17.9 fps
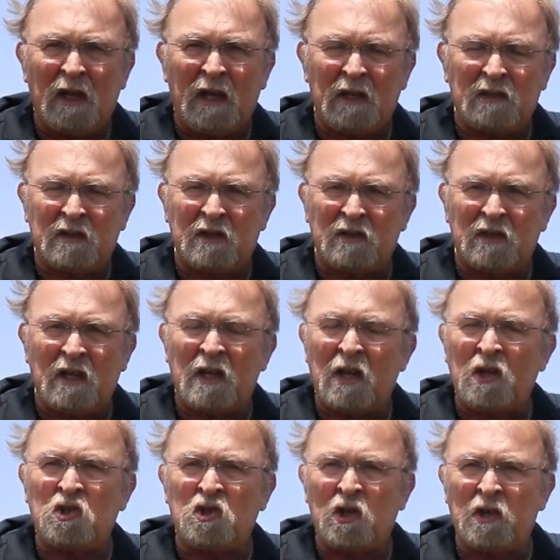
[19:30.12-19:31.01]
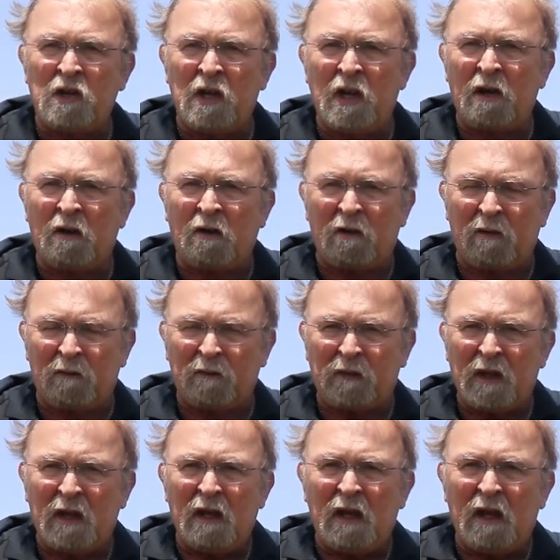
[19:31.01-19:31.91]
He's an engineer,
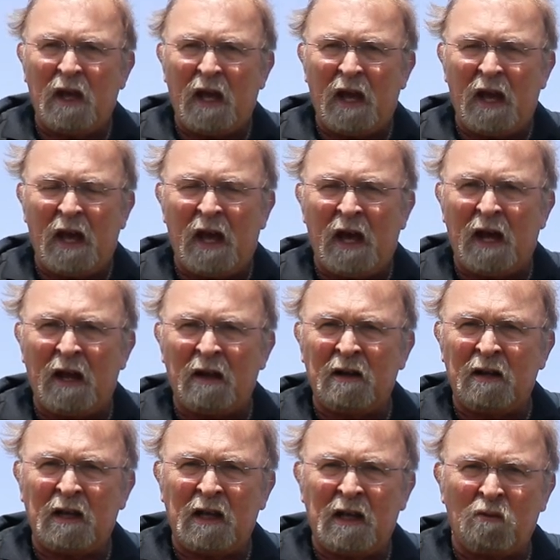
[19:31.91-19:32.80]
and